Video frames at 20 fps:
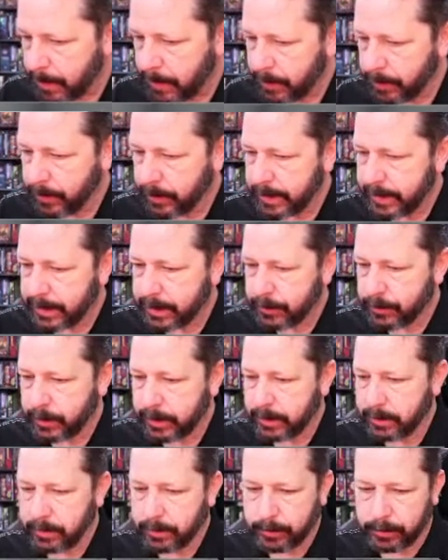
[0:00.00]
Here it is,
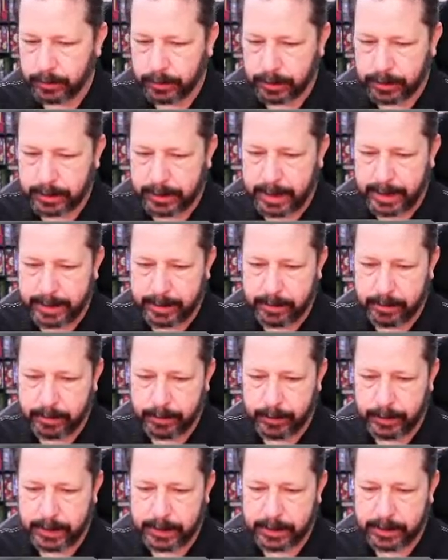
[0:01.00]
what it will look like
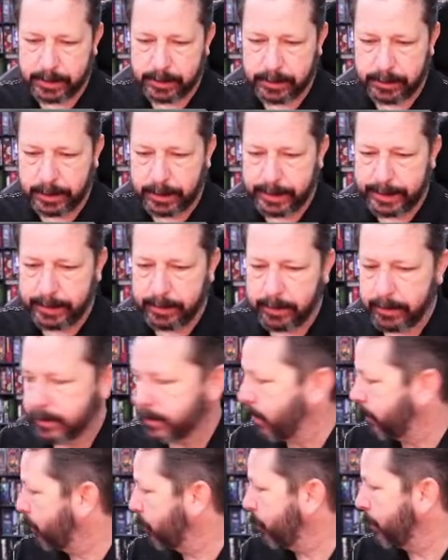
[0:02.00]
when it's done,
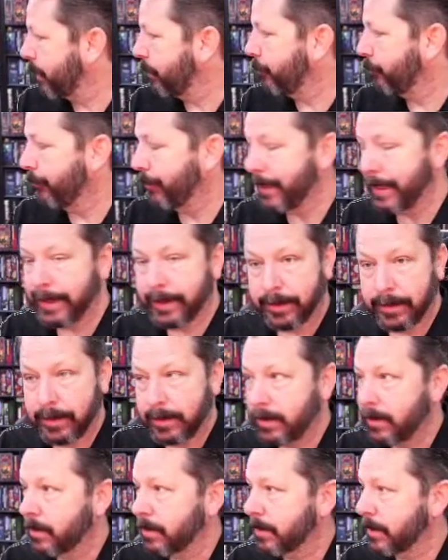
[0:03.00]
except it'll be green
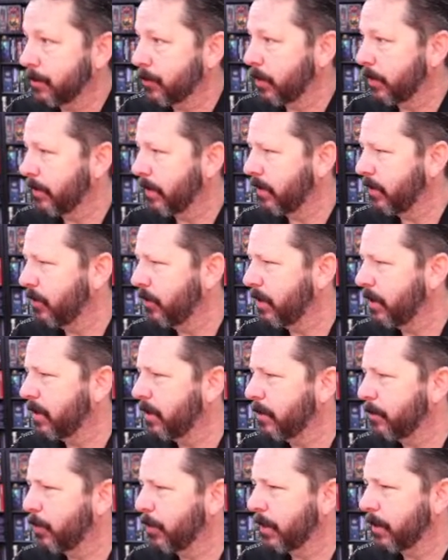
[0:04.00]
because that's what I got loaded
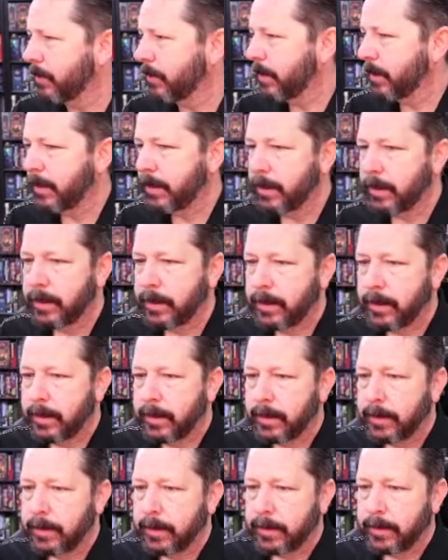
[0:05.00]
in the printer.
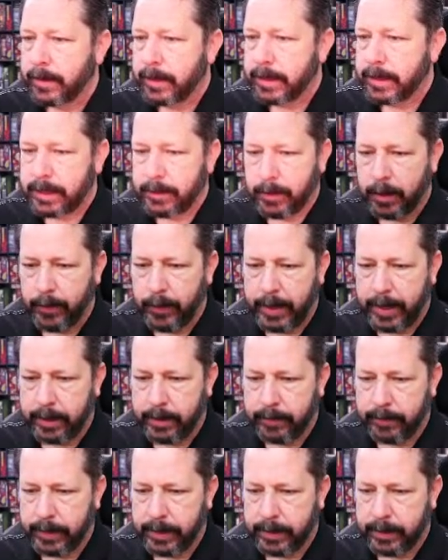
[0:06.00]
Let's see where we're at
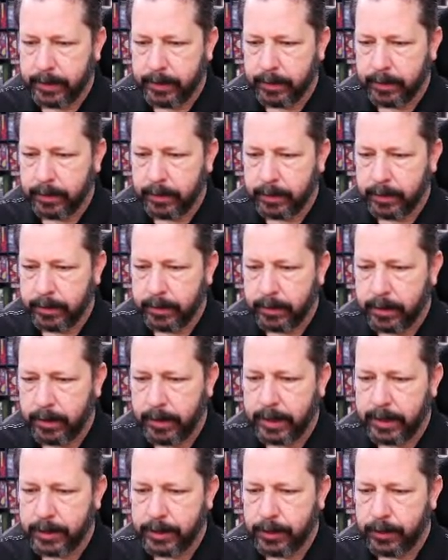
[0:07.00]
over here. All
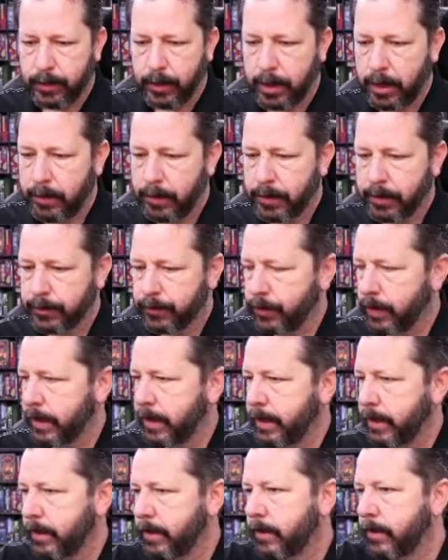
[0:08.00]
right, so we're almost
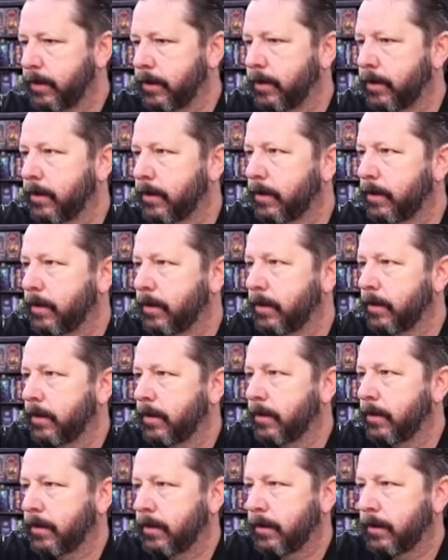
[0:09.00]
ready
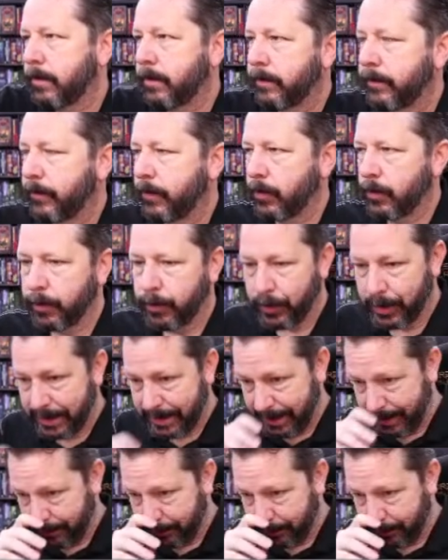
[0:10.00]
for printing.